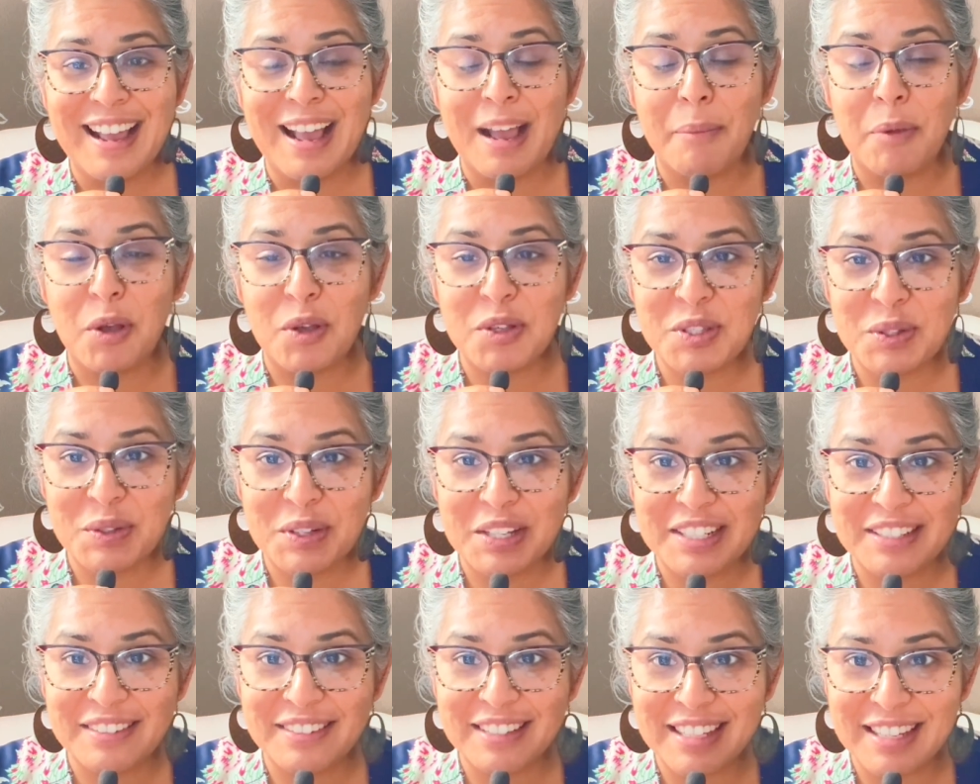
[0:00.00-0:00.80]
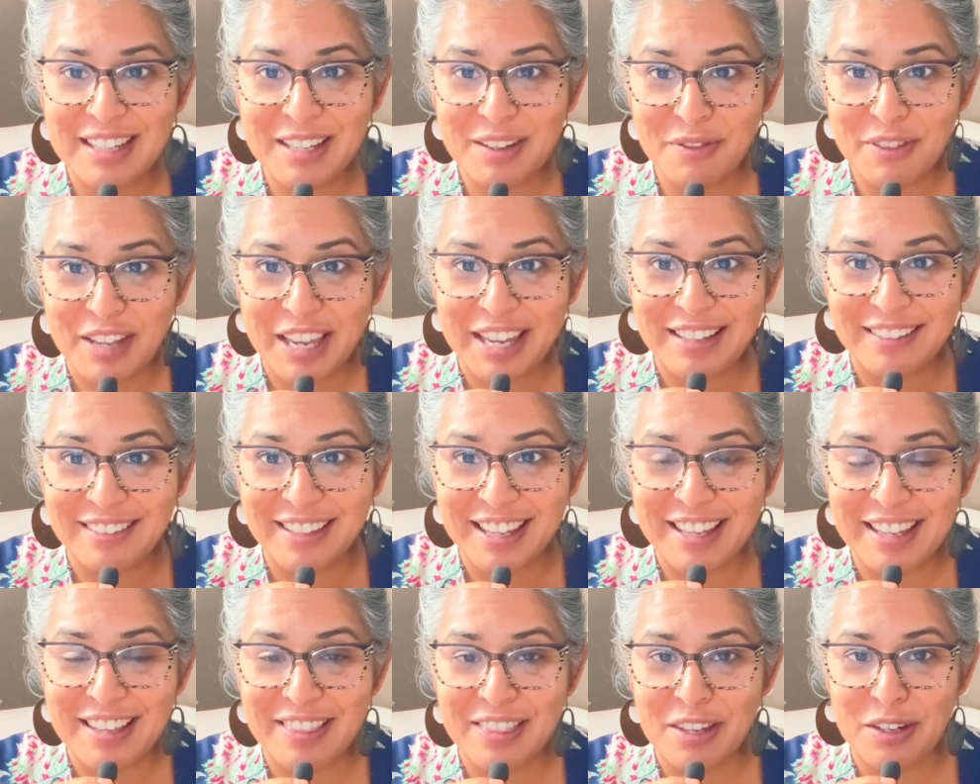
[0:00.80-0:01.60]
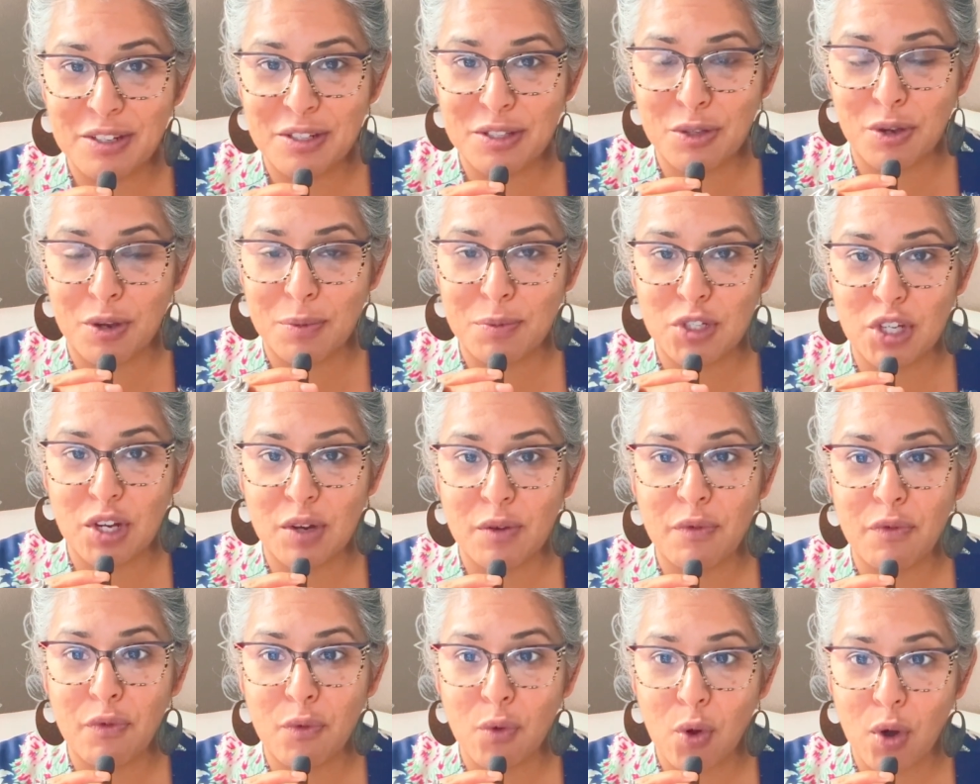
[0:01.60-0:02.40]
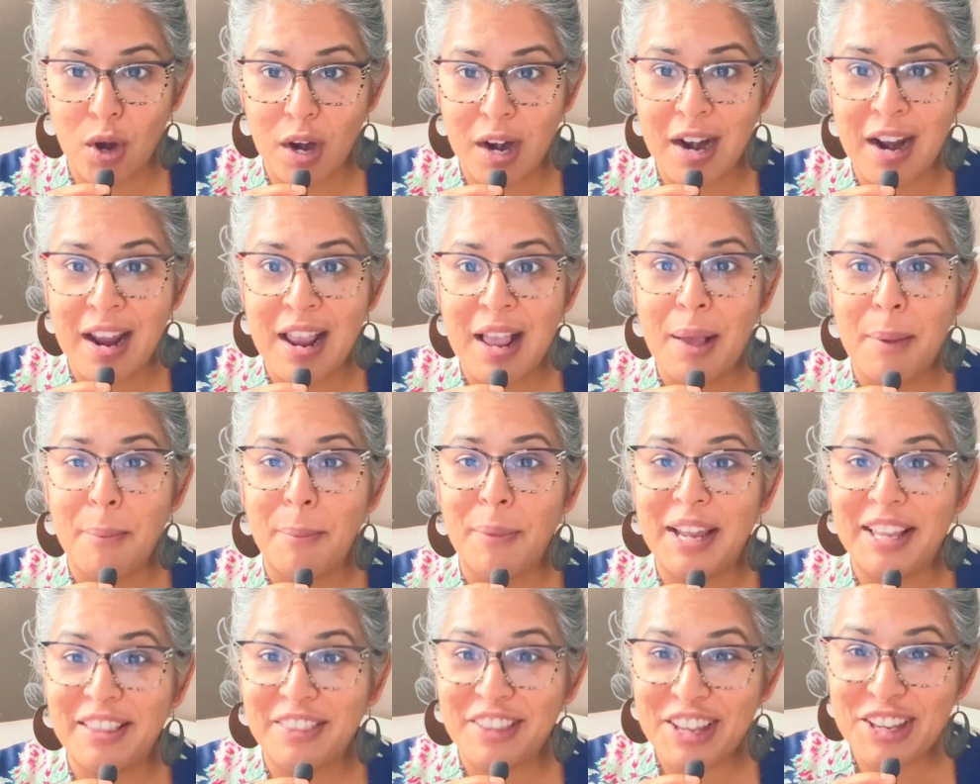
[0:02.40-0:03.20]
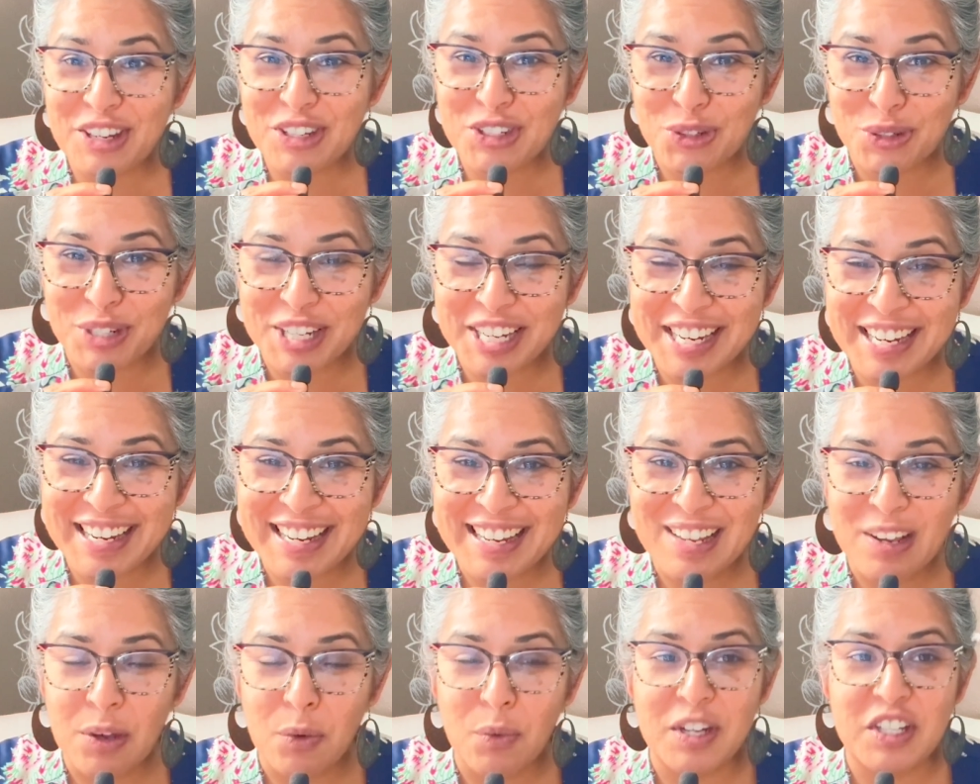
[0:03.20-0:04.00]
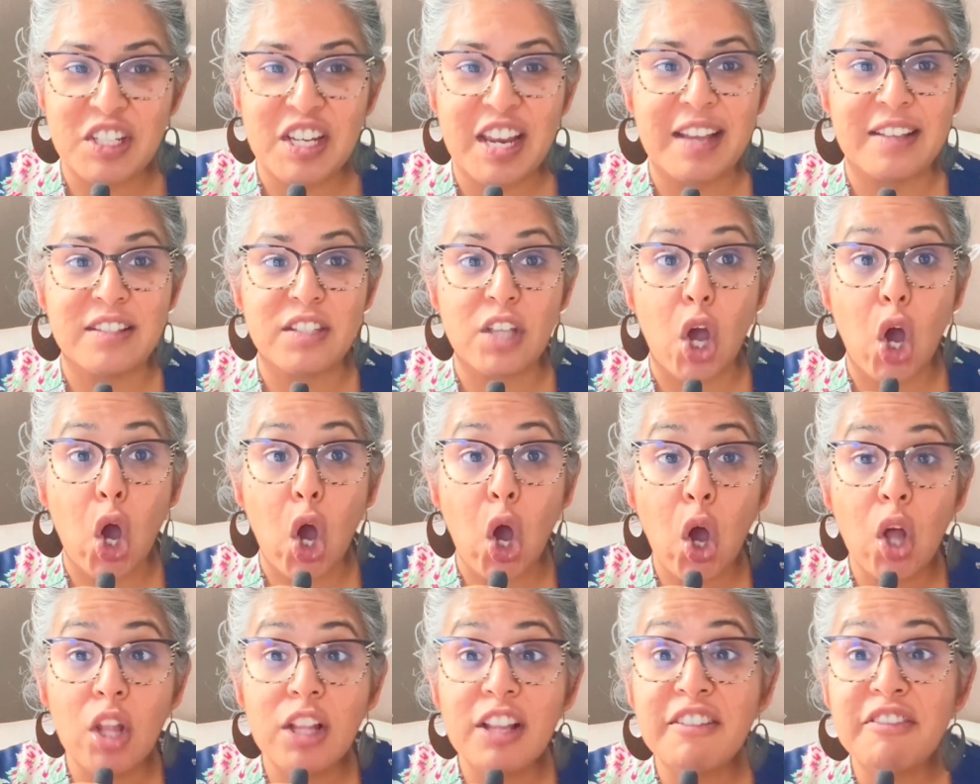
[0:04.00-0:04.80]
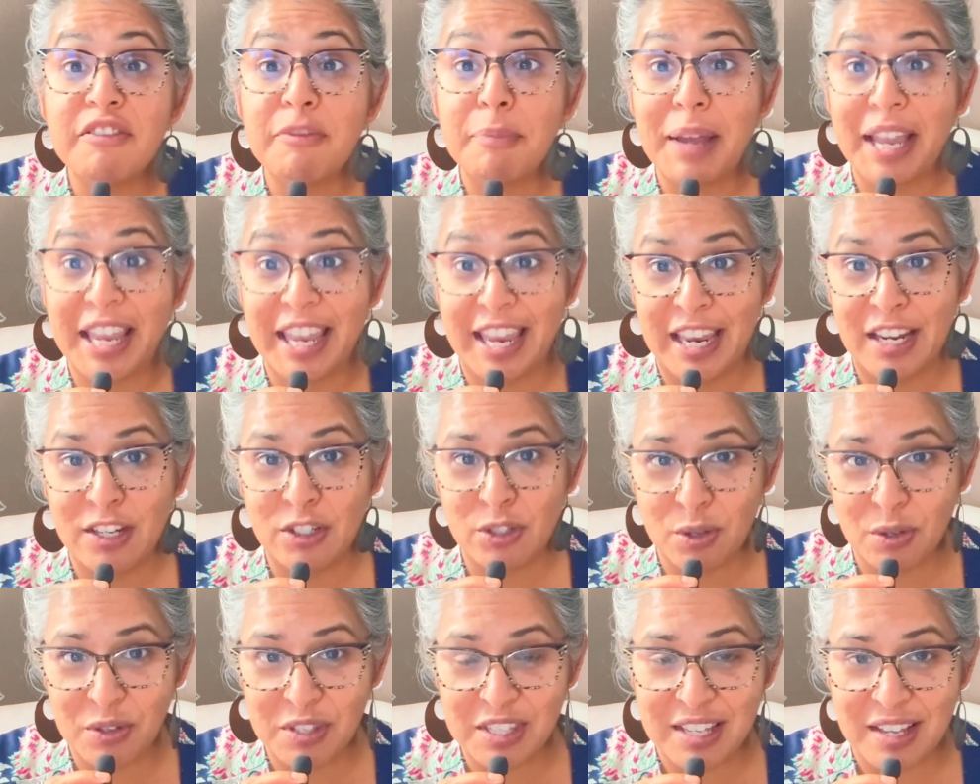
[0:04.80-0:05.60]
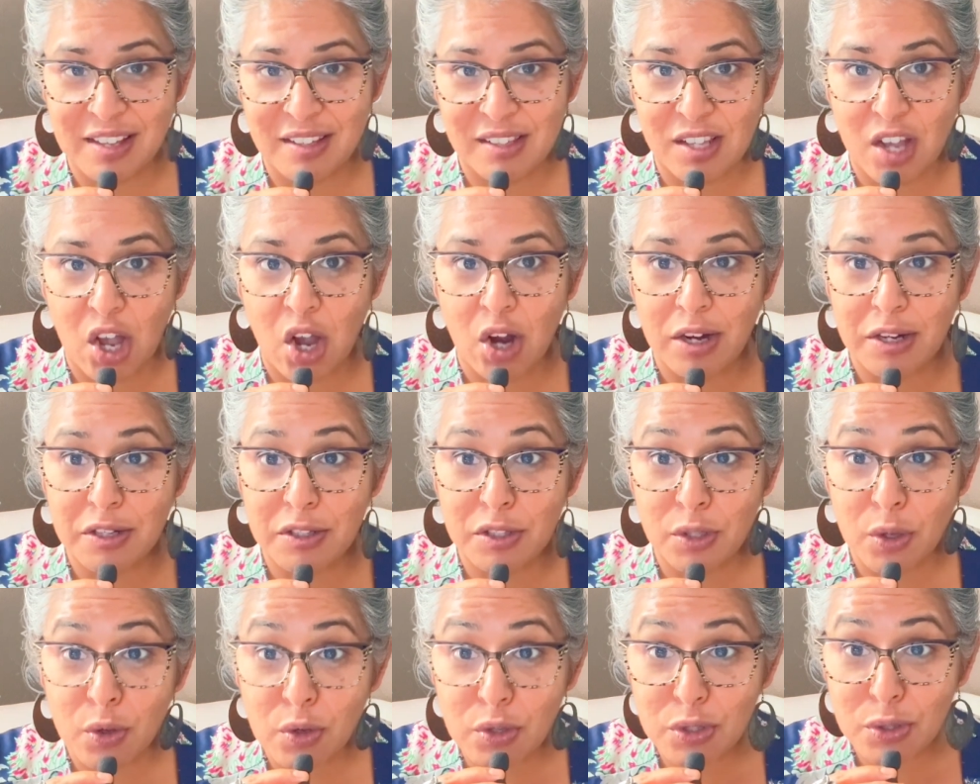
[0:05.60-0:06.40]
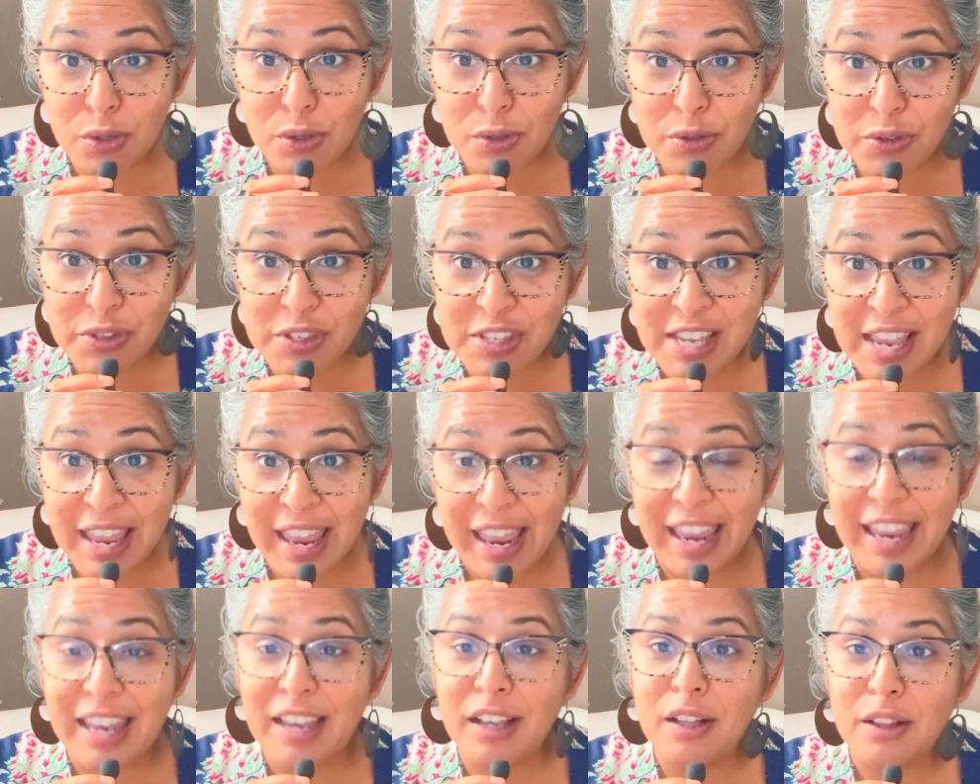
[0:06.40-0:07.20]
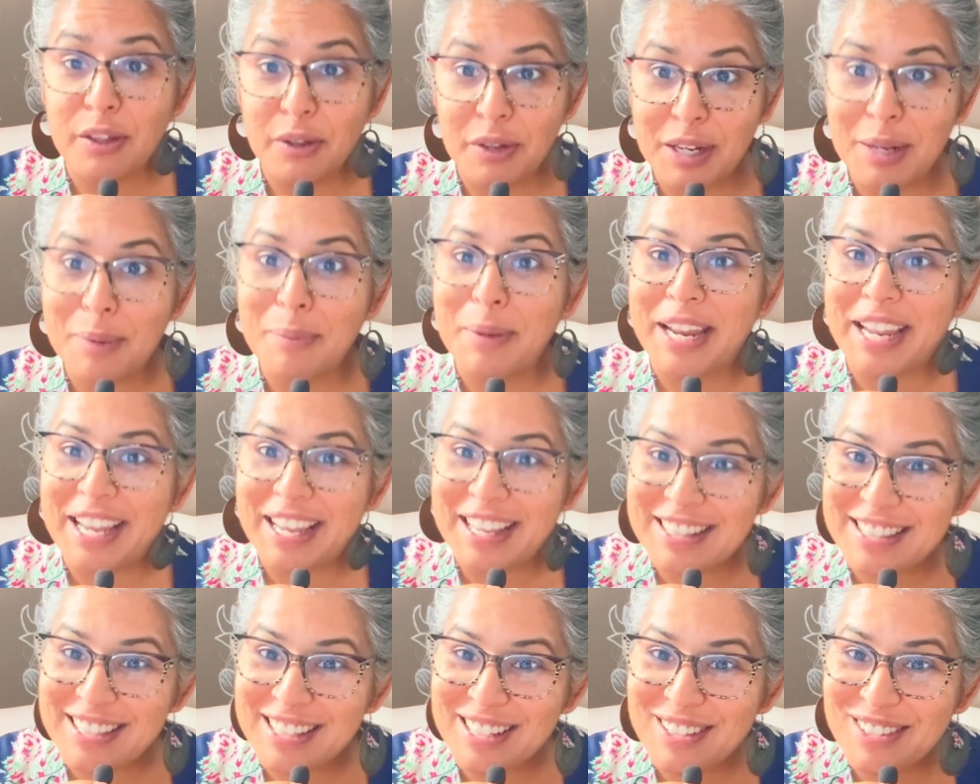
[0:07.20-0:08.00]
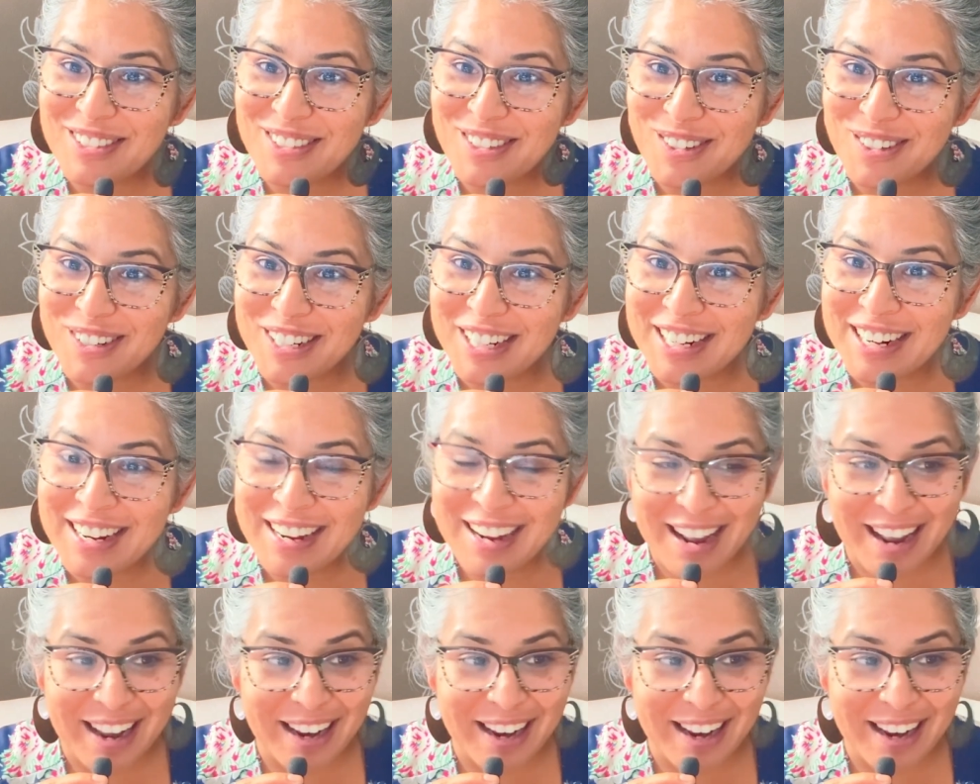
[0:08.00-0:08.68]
I'm also going to leave a link in the description for my Linktree, which has all of my Angel Says Art socials, including my Etsy store.